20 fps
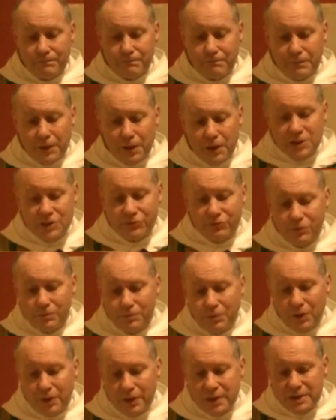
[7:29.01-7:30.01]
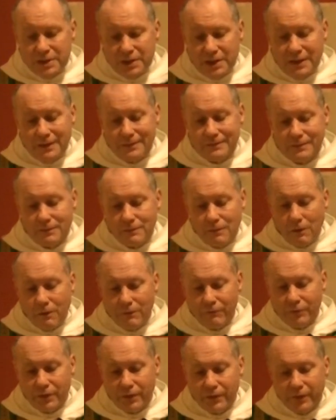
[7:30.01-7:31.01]
pastoral policy in the
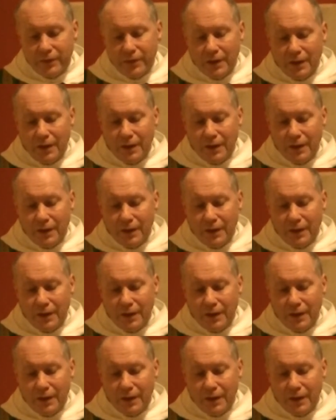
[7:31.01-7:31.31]
long run